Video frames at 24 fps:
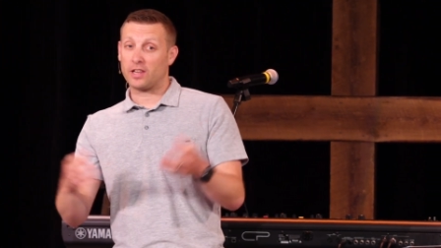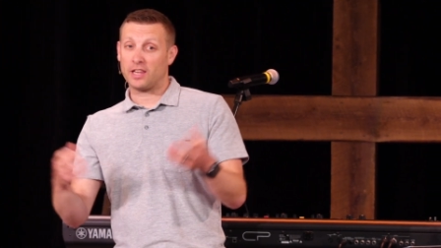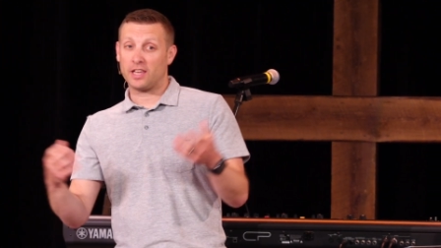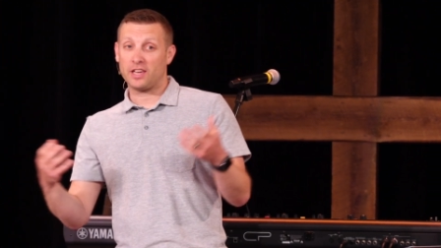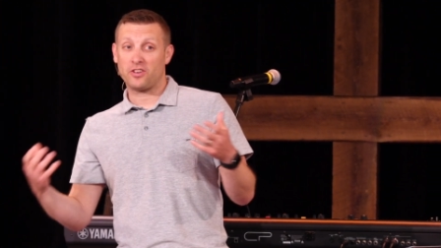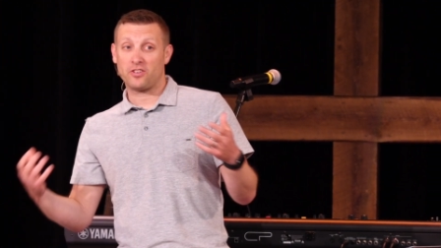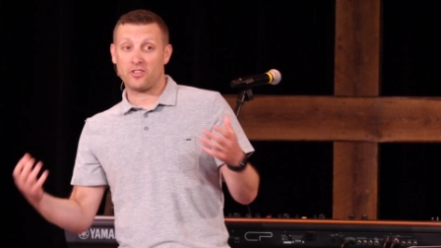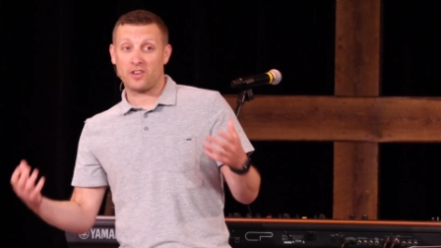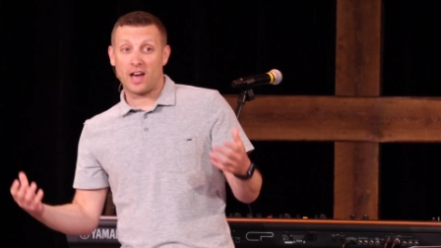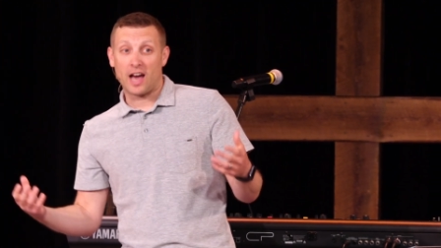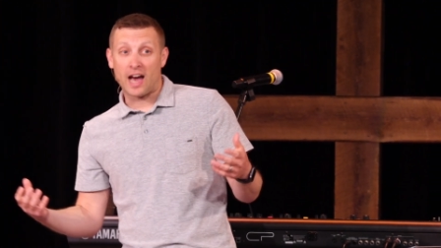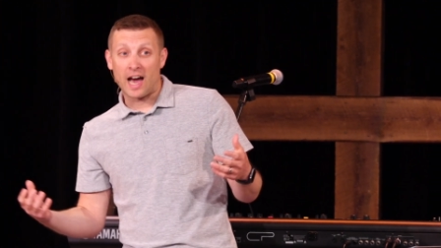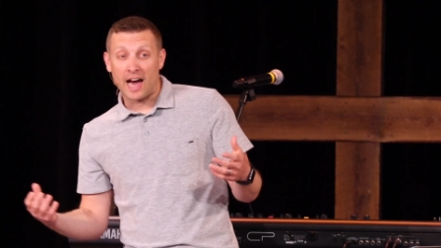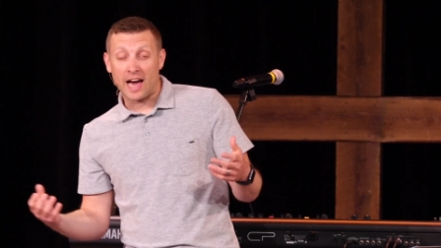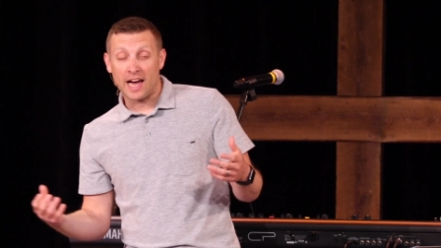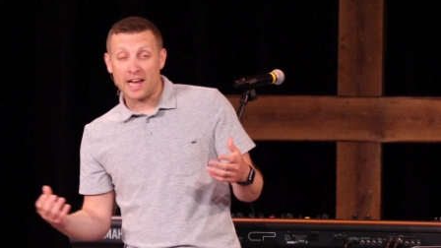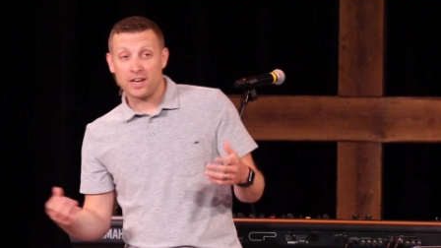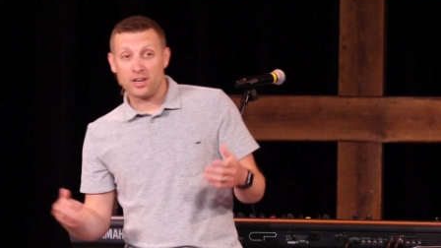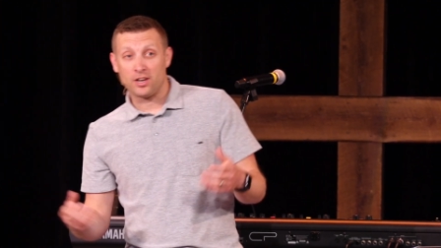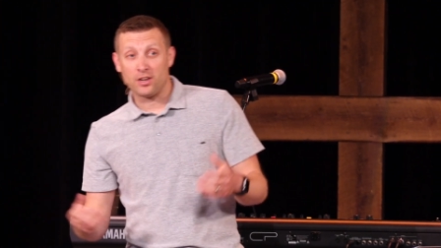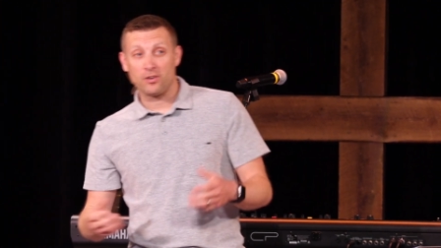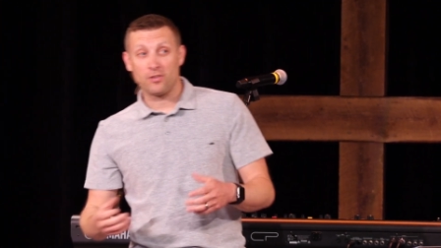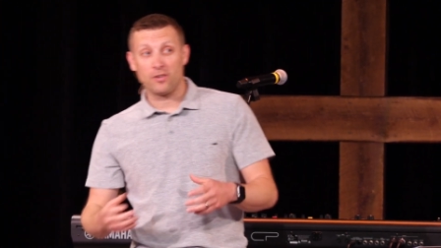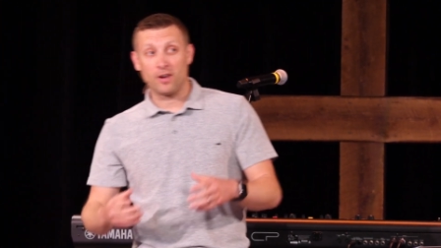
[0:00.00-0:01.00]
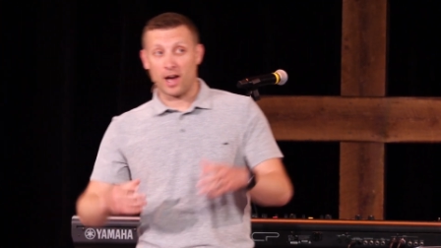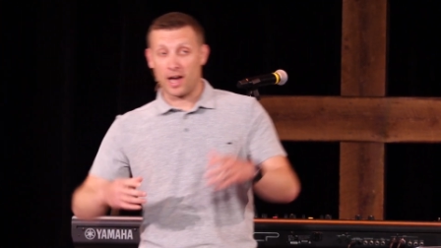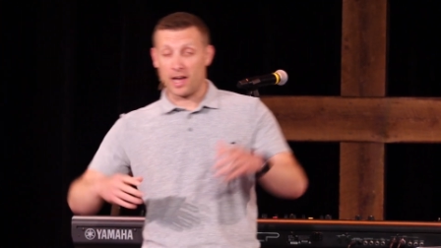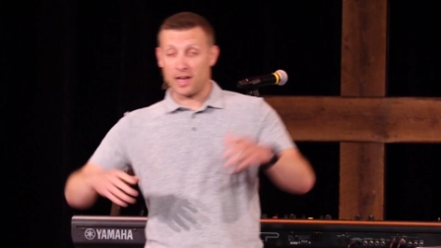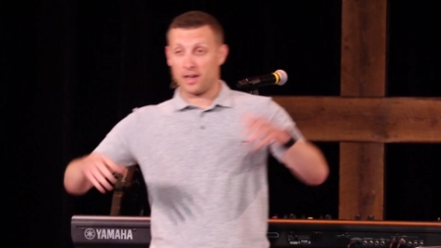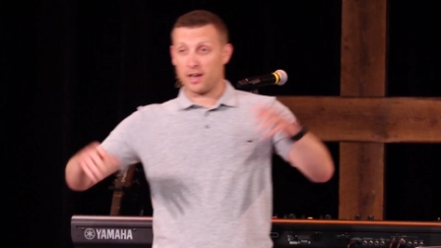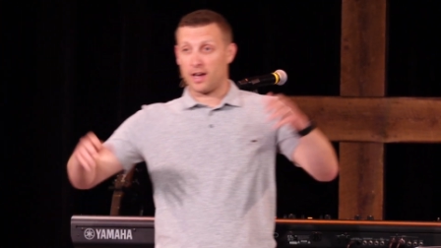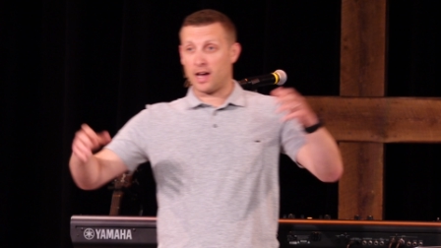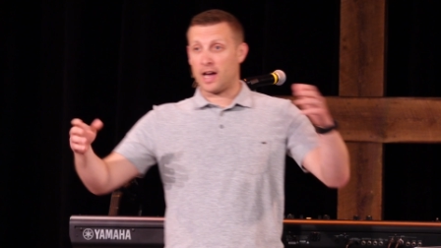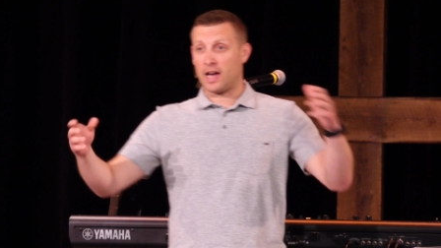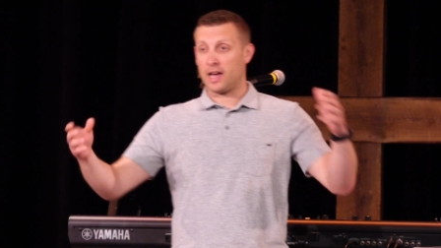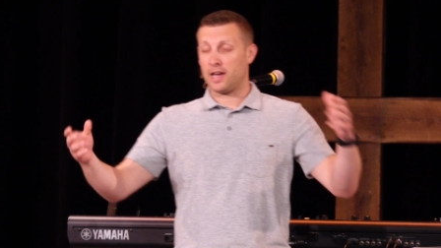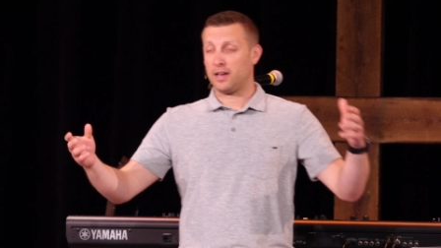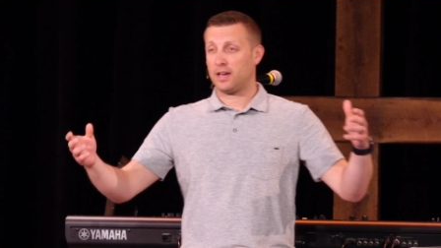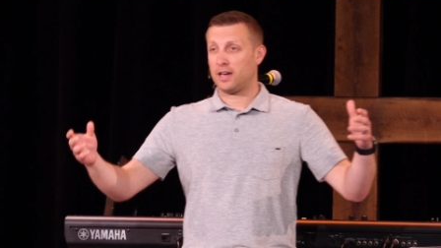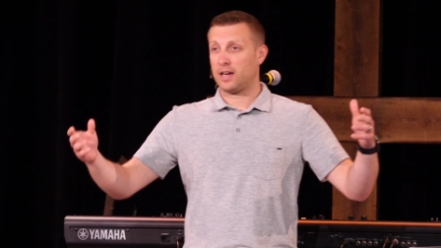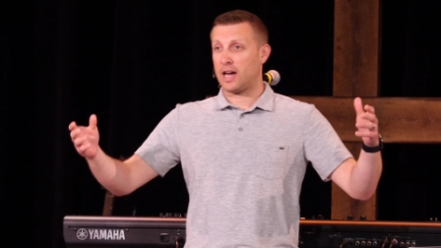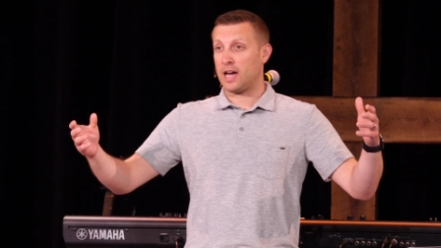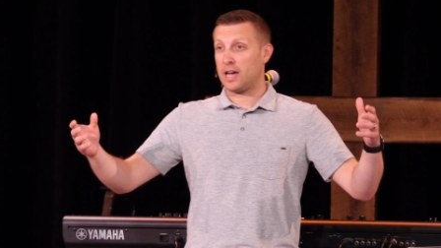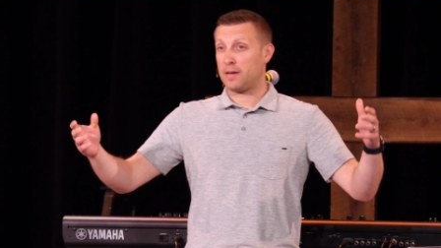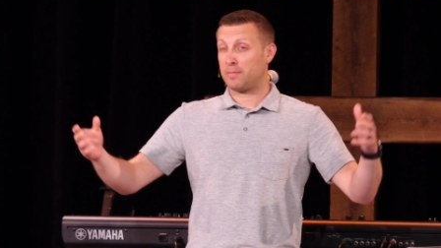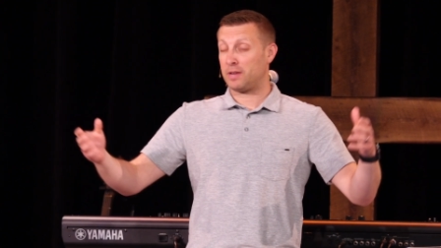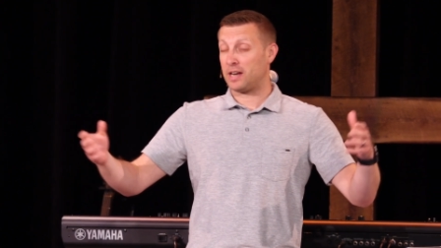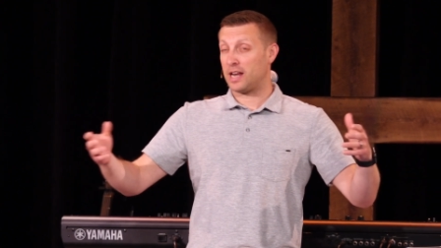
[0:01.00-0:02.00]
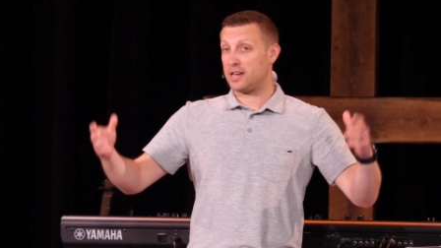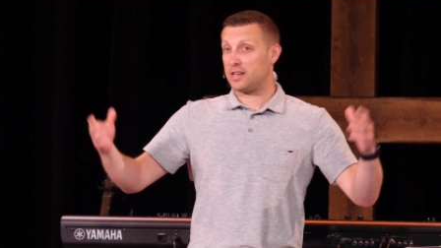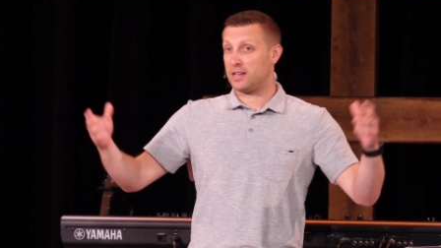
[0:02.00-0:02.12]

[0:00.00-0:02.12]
At least I do. I, I, I'm an